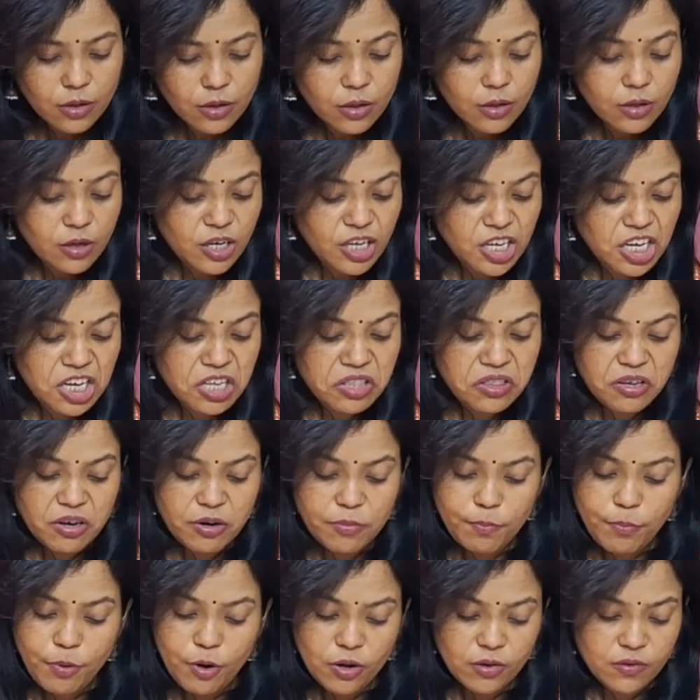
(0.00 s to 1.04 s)

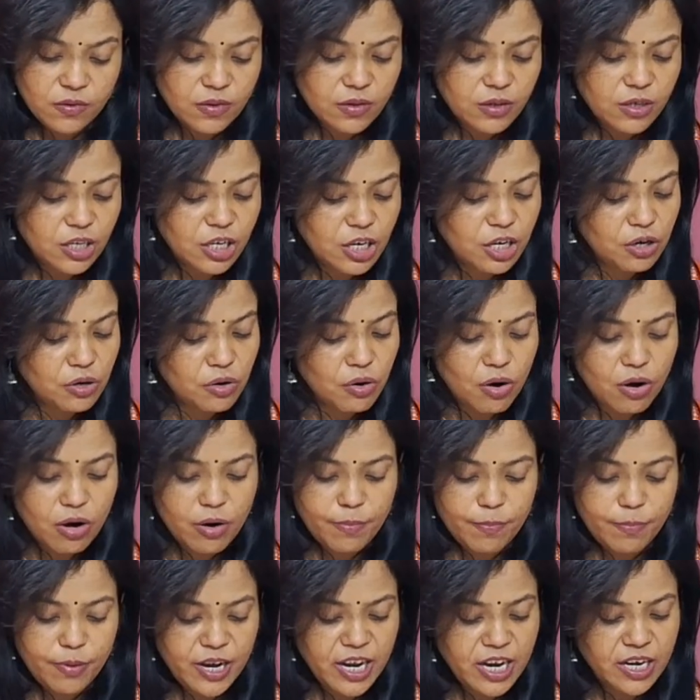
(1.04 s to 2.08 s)
Neither paucity nor
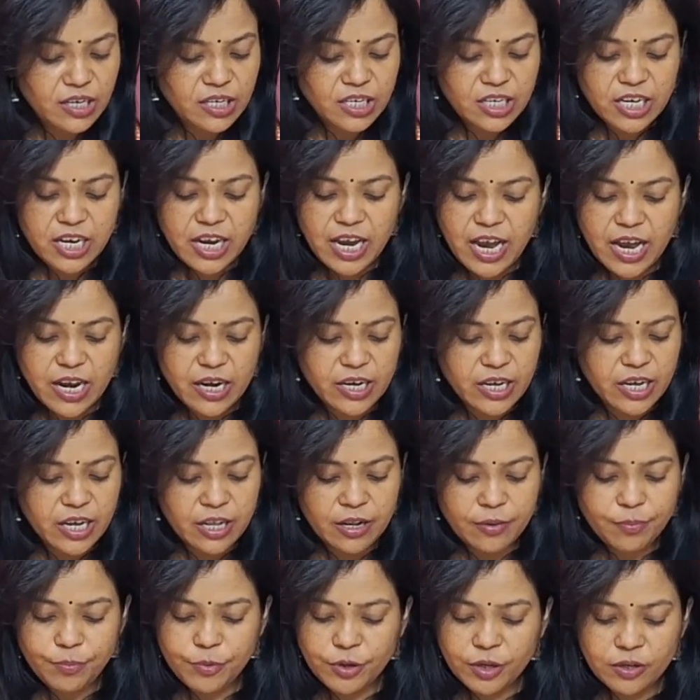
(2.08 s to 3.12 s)
plenty had
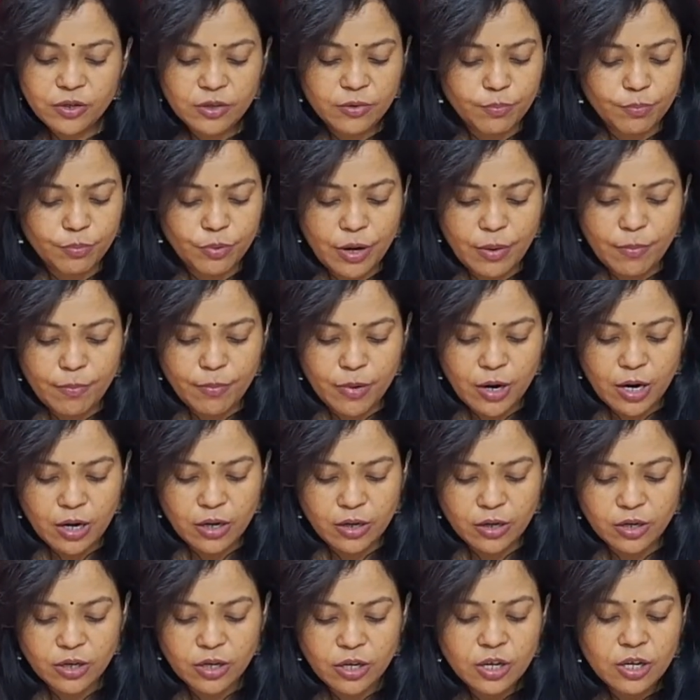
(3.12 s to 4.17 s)
helped his Brahmand.